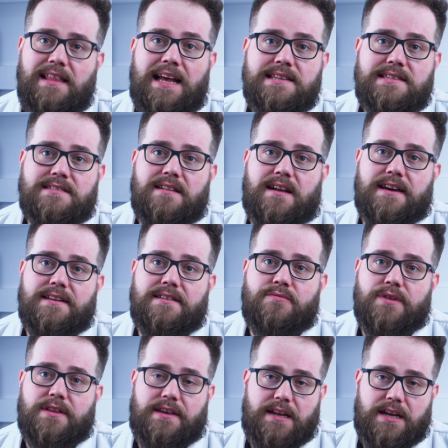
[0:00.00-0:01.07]
glass slide
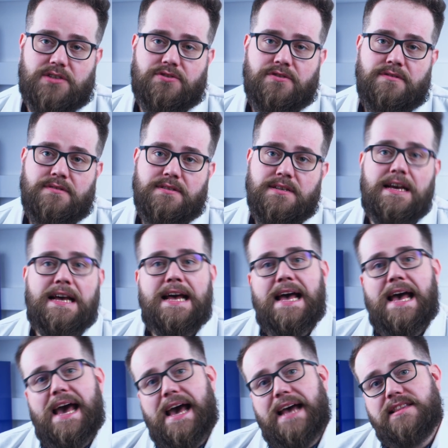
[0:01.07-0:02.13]
with electrodes
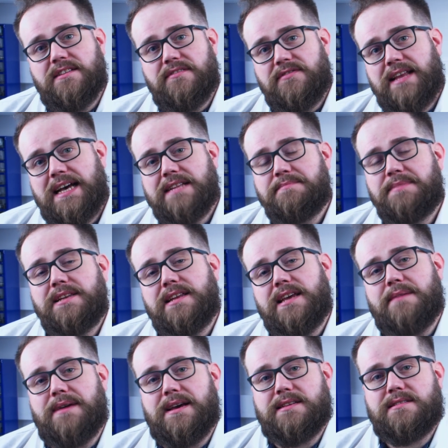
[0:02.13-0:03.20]
and the flat
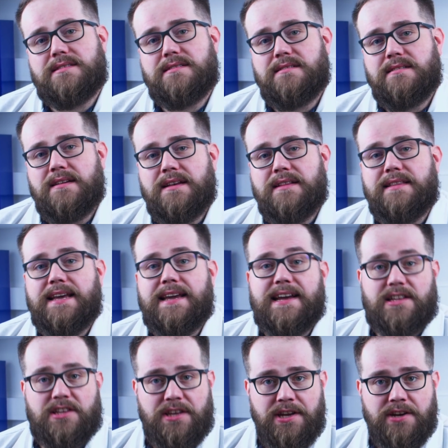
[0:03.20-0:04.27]
PDMS. They
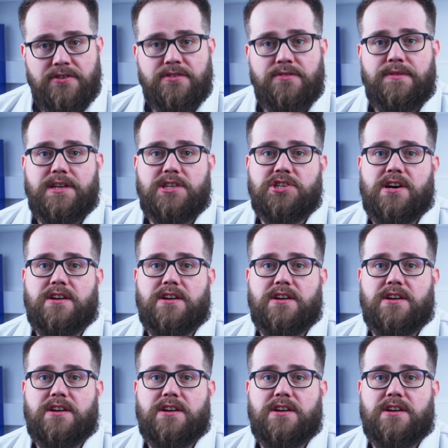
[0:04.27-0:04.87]
adhere to each